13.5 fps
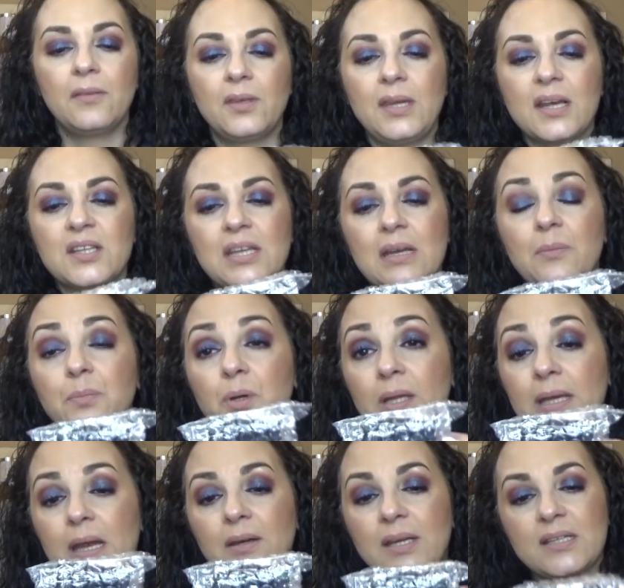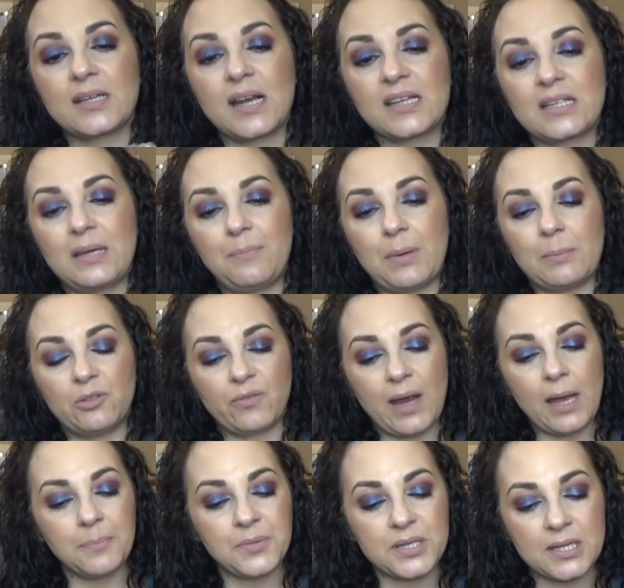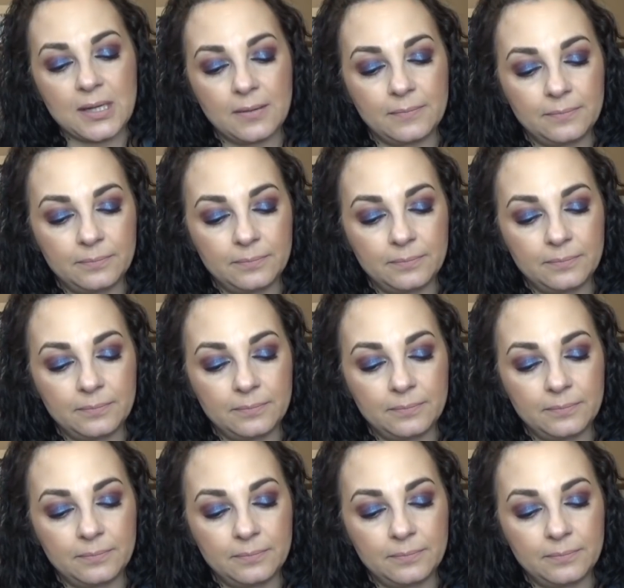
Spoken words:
The next thing I'm pulling out is nicely bubble wrapped.